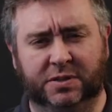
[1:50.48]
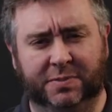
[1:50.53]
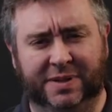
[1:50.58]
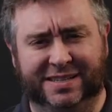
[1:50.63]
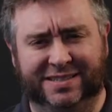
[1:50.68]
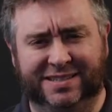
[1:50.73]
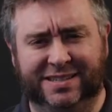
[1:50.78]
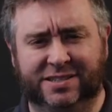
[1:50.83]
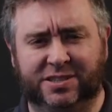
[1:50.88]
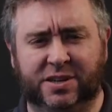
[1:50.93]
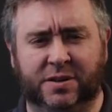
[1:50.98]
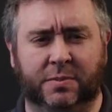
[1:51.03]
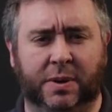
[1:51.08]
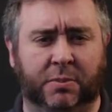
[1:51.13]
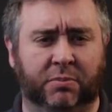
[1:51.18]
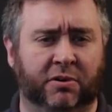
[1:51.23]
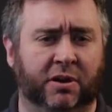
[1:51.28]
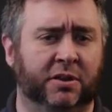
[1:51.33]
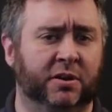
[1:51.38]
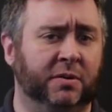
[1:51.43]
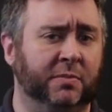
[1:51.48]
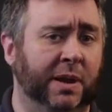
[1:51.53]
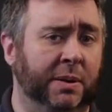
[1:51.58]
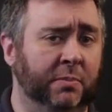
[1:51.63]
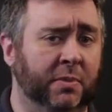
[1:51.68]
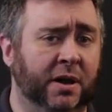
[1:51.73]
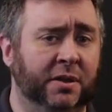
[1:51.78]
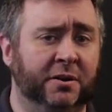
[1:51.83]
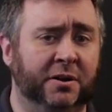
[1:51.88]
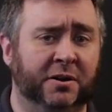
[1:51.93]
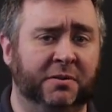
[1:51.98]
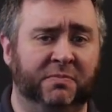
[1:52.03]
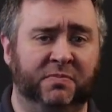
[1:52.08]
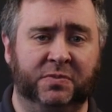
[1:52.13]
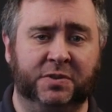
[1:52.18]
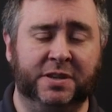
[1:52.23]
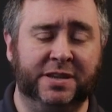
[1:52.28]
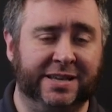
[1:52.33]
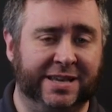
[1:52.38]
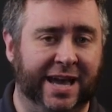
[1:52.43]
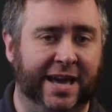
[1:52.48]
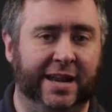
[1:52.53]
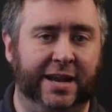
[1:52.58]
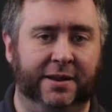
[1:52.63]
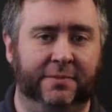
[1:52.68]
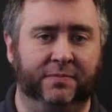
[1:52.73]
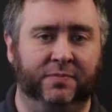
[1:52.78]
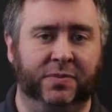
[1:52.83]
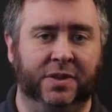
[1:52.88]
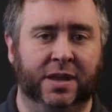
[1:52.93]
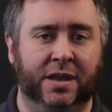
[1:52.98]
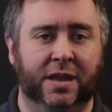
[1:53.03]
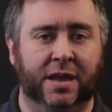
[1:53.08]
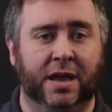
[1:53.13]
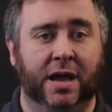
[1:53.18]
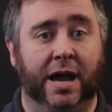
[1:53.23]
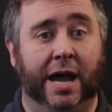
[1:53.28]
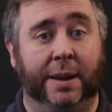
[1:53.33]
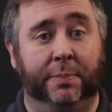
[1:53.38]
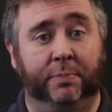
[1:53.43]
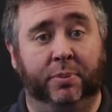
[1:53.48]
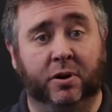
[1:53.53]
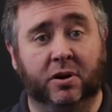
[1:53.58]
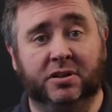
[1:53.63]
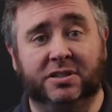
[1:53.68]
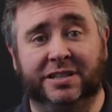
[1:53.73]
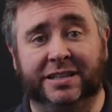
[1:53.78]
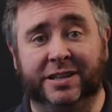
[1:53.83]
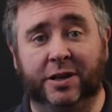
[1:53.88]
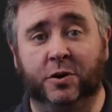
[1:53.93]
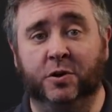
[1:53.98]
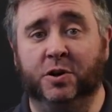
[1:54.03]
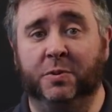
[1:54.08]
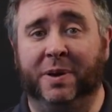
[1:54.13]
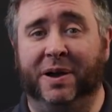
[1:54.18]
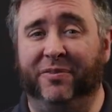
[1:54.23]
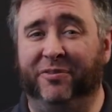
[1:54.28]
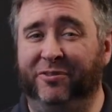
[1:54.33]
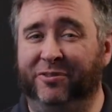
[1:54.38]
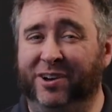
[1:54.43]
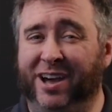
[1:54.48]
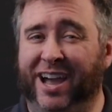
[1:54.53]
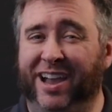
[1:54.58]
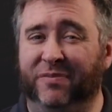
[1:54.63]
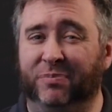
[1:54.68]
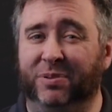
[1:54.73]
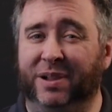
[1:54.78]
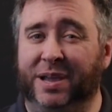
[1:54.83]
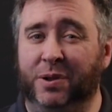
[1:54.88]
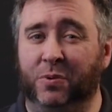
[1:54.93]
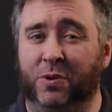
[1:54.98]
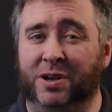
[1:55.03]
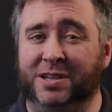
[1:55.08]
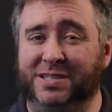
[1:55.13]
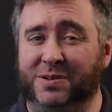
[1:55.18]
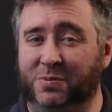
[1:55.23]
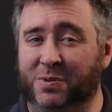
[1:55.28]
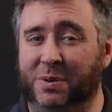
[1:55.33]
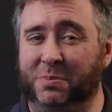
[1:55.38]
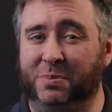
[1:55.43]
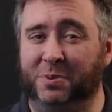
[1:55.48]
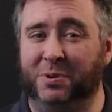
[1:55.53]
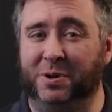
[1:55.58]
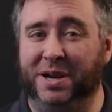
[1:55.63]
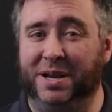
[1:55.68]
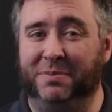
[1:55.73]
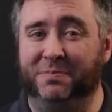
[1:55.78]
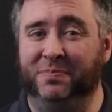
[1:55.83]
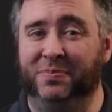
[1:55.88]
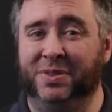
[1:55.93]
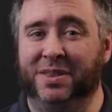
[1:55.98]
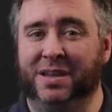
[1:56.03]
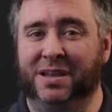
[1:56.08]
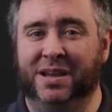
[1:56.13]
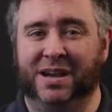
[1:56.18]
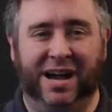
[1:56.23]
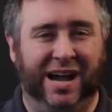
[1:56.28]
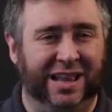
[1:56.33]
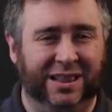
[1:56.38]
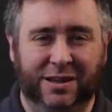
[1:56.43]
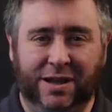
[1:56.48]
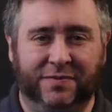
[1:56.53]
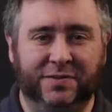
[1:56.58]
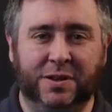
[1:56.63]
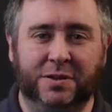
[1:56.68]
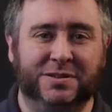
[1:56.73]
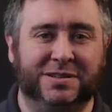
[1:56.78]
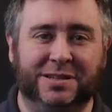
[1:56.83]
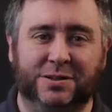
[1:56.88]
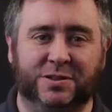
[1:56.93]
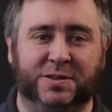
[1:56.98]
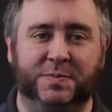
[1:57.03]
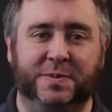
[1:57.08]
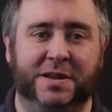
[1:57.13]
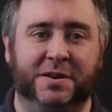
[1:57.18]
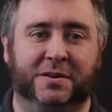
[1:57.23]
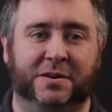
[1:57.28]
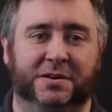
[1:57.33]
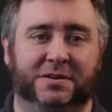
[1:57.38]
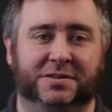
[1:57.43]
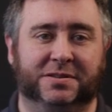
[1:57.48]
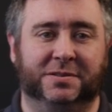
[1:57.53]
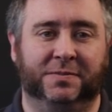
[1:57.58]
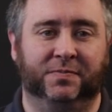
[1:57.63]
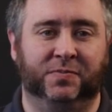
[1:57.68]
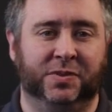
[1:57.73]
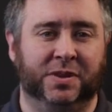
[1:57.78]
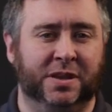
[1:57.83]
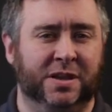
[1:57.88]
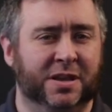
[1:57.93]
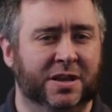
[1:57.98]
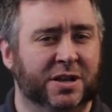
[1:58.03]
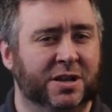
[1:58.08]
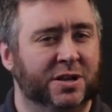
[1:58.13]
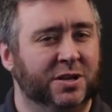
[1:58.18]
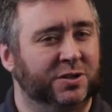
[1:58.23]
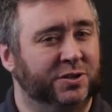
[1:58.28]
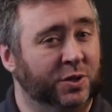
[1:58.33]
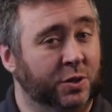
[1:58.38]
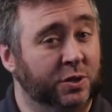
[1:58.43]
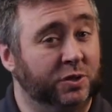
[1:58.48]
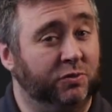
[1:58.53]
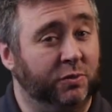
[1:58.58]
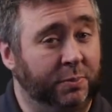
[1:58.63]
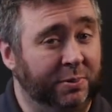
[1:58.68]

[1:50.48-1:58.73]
to my sister, my brother, my mother, you get it. I personally owned about 5 Play Ones at one point. I love those little speakers. Sonos